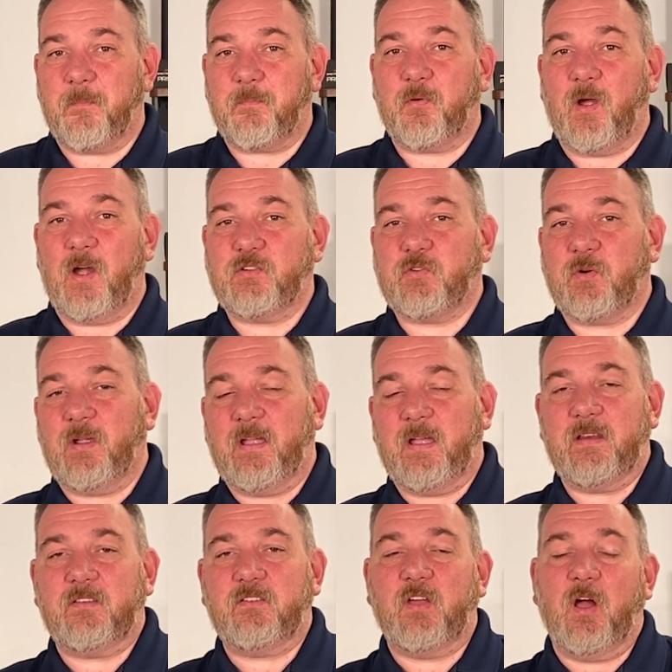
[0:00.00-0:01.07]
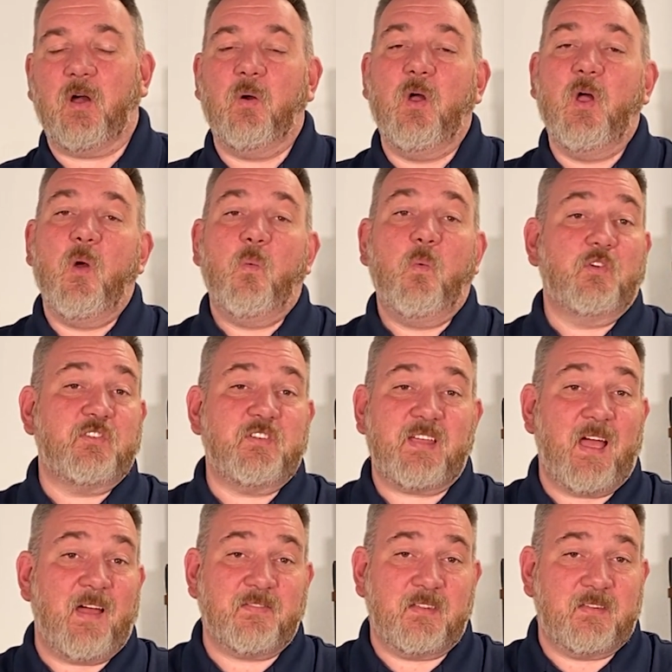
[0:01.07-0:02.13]
at pressuring it. So we'll
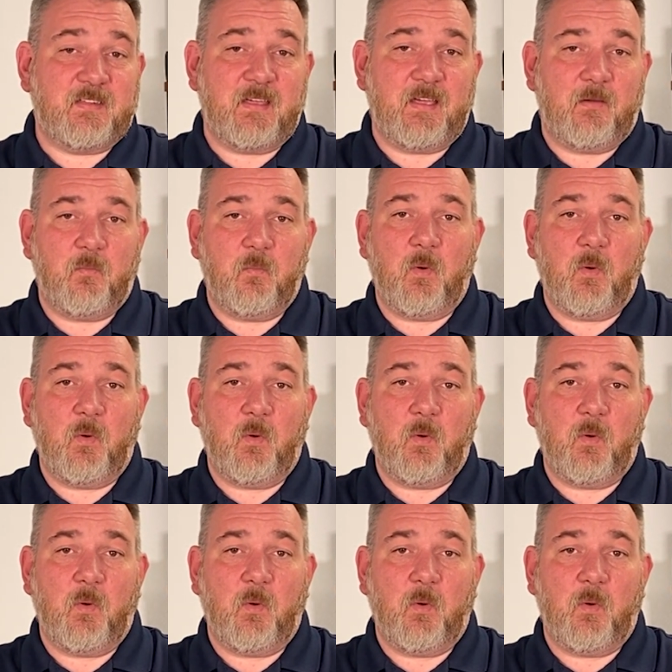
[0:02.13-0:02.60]
just have to see.